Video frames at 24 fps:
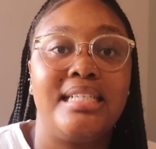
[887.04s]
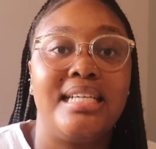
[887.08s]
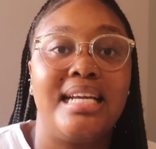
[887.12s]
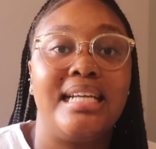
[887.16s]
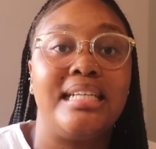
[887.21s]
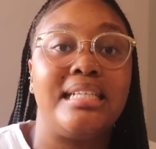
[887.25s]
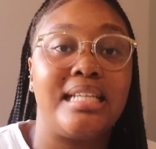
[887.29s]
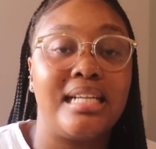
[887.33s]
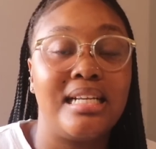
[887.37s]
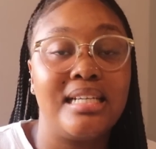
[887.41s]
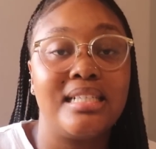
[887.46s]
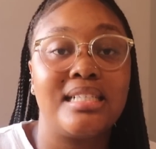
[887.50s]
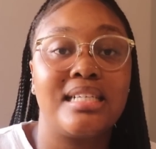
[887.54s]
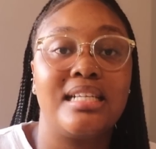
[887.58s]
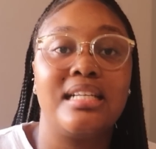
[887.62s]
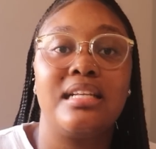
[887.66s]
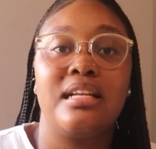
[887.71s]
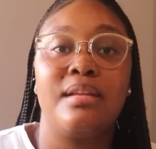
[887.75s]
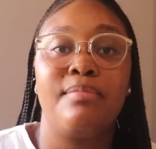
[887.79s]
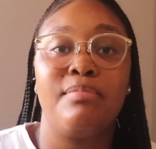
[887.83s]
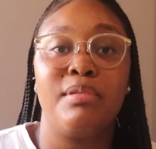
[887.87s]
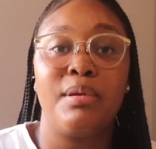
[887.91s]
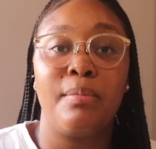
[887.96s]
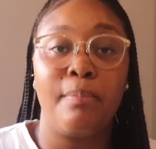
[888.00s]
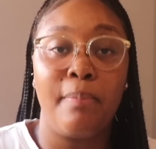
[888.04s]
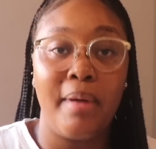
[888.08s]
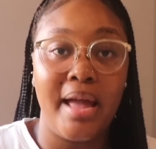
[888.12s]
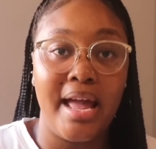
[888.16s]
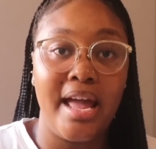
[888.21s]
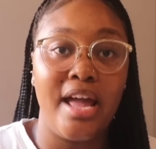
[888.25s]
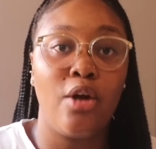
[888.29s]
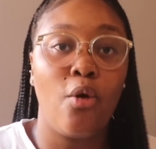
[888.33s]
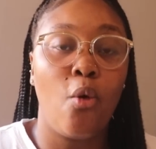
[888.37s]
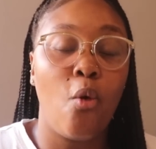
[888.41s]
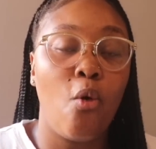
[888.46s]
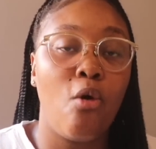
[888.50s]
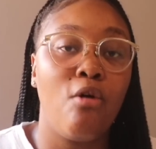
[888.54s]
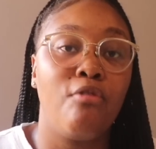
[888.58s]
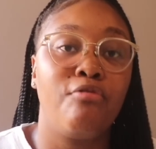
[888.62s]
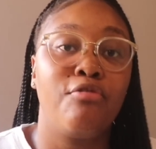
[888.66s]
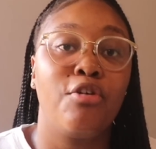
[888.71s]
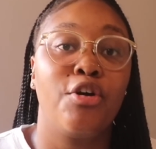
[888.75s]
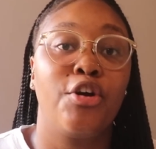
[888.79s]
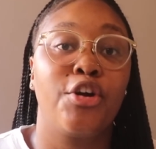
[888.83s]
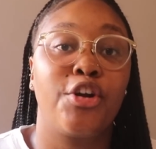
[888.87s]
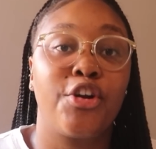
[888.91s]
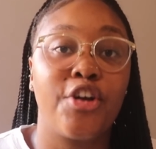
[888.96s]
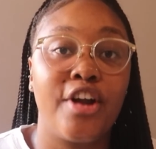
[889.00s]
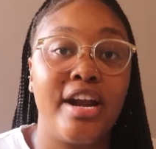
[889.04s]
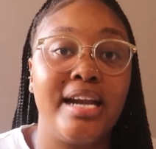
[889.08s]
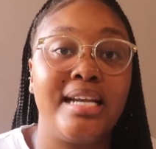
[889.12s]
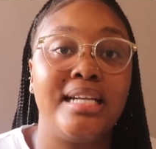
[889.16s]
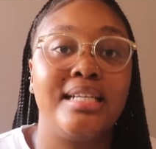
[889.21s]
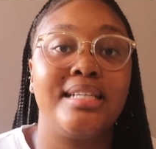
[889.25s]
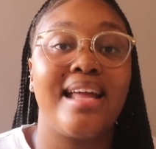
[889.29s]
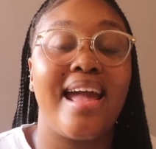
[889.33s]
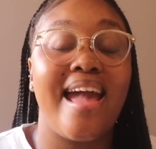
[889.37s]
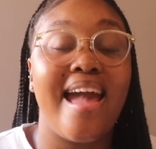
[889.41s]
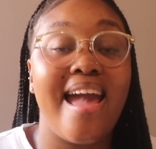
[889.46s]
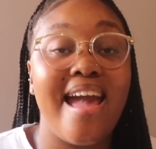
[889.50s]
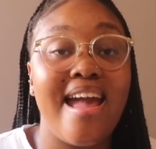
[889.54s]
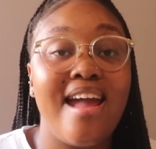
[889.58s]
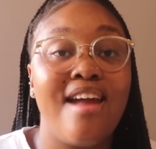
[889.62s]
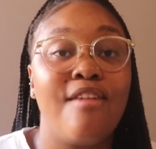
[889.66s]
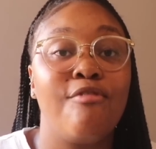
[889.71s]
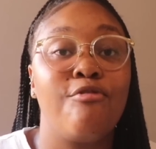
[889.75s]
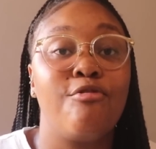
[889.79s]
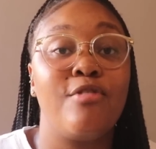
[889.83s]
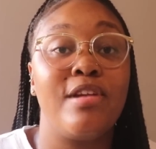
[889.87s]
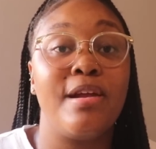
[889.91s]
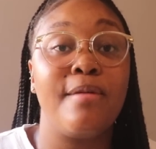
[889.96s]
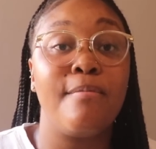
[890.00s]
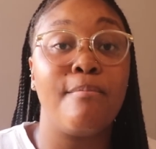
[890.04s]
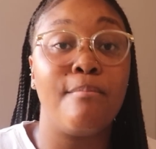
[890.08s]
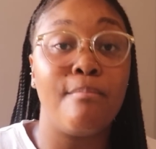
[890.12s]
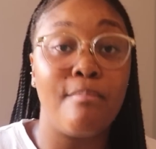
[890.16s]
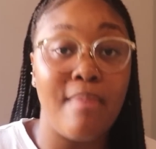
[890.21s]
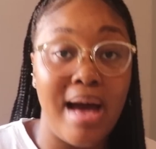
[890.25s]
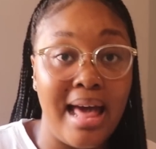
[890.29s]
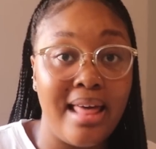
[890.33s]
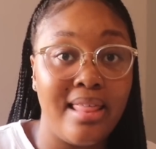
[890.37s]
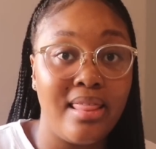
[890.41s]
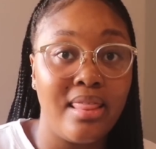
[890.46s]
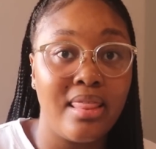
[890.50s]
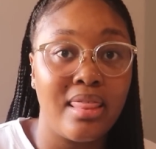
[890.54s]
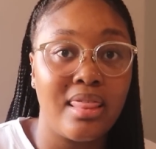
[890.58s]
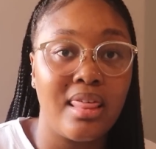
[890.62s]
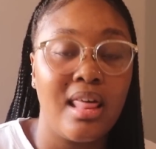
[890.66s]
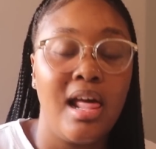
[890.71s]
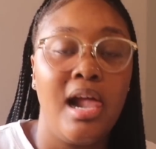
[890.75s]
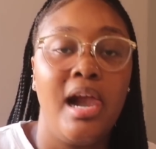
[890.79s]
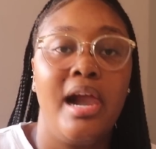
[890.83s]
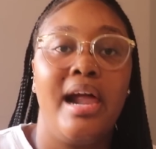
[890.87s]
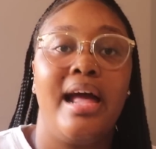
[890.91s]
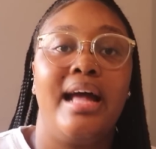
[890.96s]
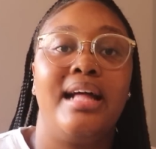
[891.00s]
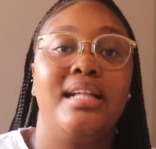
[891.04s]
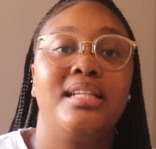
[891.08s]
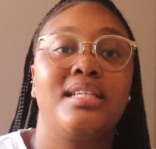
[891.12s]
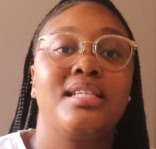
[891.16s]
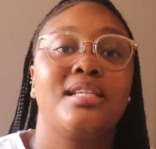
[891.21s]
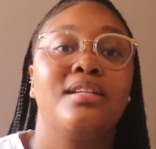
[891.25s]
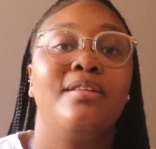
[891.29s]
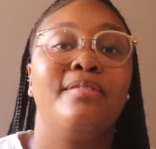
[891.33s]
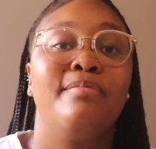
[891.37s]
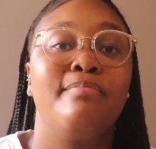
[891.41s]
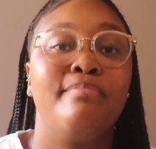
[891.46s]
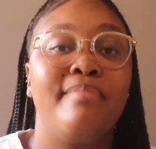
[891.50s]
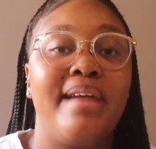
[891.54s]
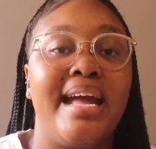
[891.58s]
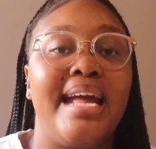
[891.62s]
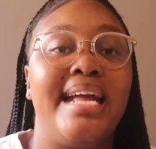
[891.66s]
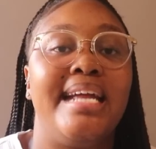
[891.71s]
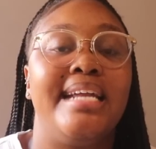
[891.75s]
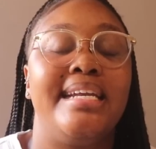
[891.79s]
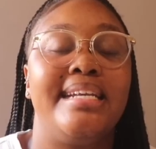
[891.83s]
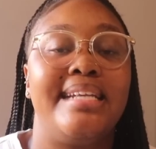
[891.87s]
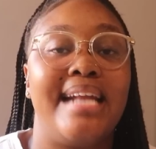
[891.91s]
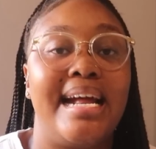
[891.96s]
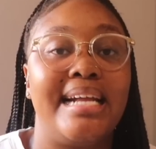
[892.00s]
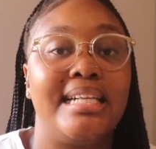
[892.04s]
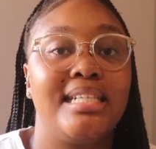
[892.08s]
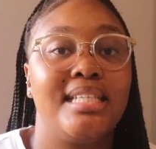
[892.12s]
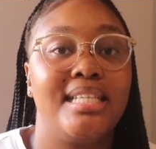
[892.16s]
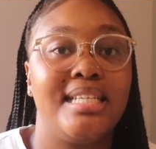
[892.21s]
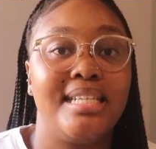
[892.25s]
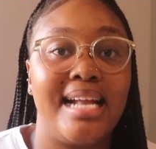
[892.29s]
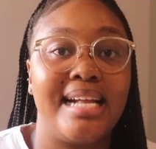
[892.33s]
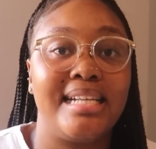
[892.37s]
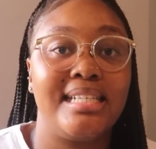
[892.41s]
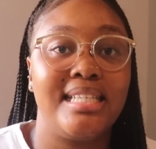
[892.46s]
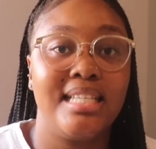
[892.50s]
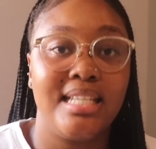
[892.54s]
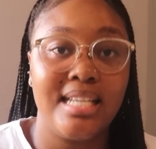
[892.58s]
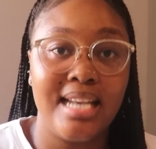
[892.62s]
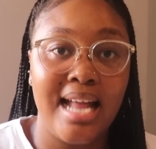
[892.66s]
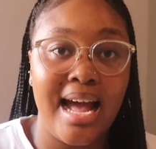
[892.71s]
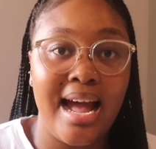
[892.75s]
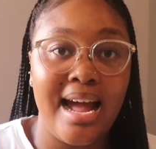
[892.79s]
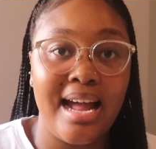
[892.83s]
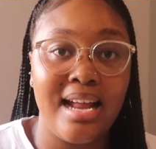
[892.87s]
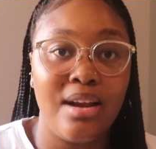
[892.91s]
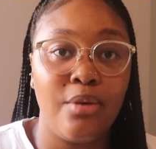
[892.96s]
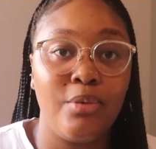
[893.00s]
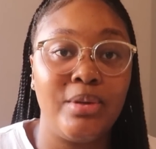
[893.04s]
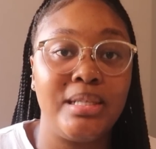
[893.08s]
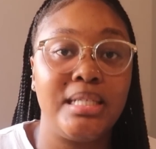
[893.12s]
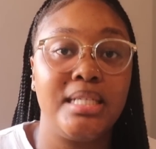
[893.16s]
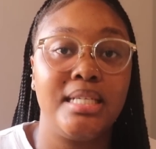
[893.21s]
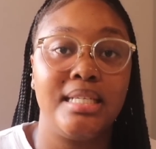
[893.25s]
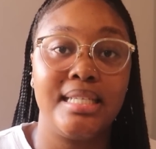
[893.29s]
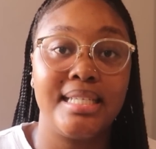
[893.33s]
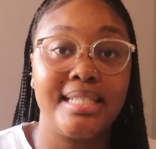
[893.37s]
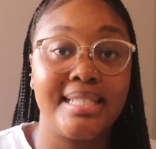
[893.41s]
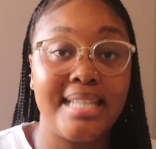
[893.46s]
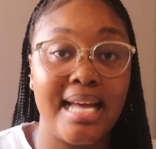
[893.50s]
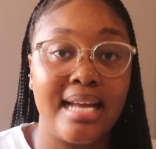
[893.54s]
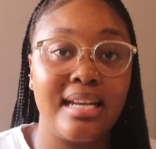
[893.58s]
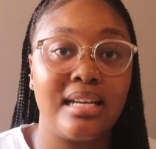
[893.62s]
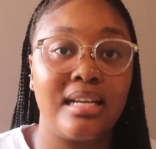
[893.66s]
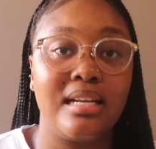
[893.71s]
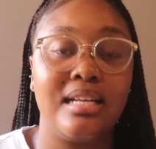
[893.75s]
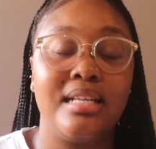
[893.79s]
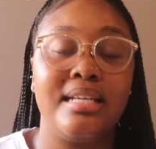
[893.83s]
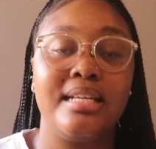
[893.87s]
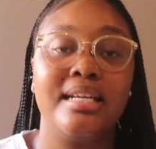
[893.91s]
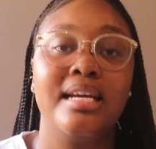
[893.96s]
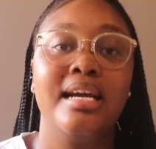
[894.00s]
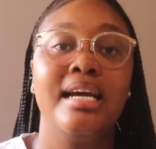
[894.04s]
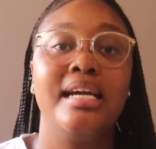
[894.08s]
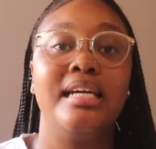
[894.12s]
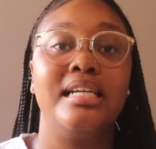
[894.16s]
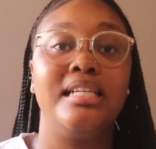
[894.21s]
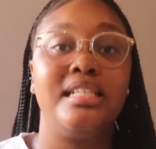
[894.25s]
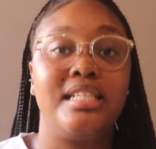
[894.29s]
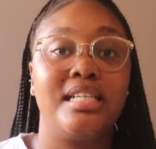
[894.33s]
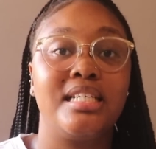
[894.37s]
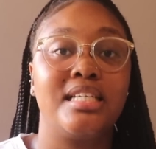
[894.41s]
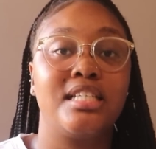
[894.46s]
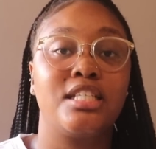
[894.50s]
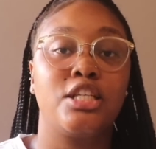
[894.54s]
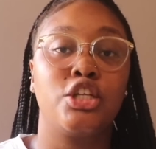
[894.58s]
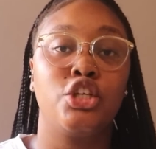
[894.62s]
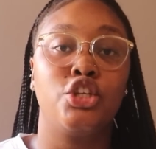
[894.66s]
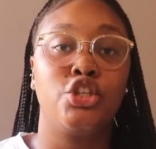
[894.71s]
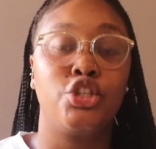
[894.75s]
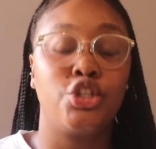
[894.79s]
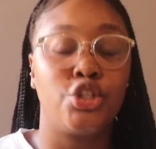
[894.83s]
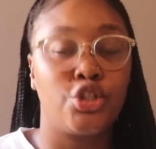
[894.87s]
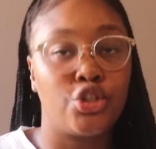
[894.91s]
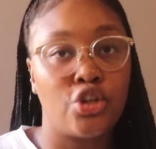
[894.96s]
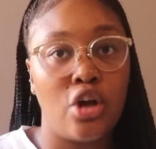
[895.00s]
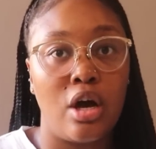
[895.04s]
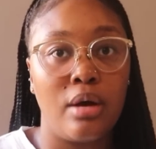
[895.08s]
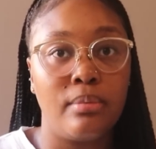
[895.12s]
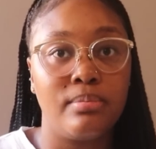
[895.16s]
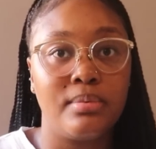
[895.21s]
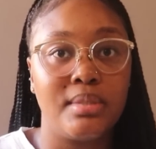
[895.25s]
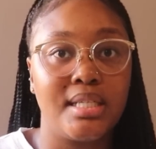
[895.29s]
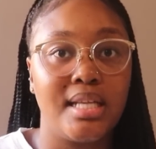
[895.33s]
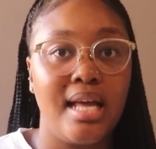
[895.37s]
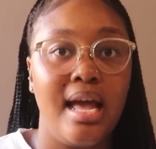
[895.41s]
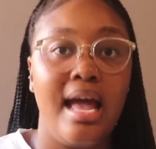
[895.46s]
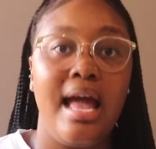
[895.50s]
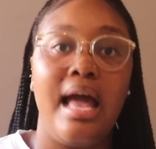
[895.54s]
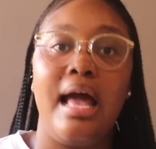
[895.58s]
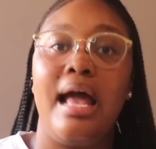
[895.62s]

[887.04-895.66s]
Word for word: she had diligently been paying off her credit every month until May nineteen ninety-nine, when she suddenly just stopped.